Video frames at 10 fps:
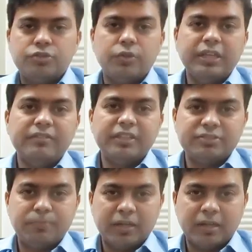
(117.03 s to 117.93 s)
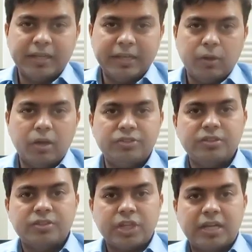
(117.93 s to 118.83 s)
So in this particular
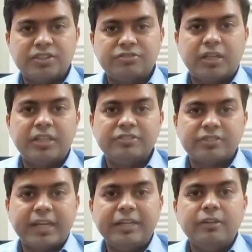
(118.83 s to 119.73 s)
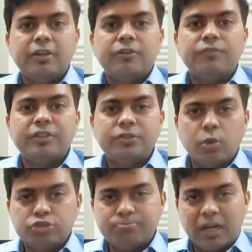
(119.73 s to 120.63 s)
technology, the chargers are designed
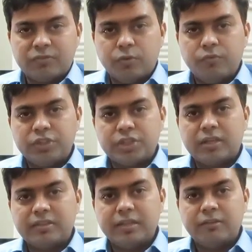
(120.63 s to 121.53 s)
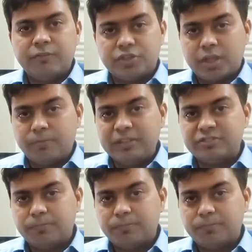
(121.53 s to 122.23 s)
with those smartphone which are which are being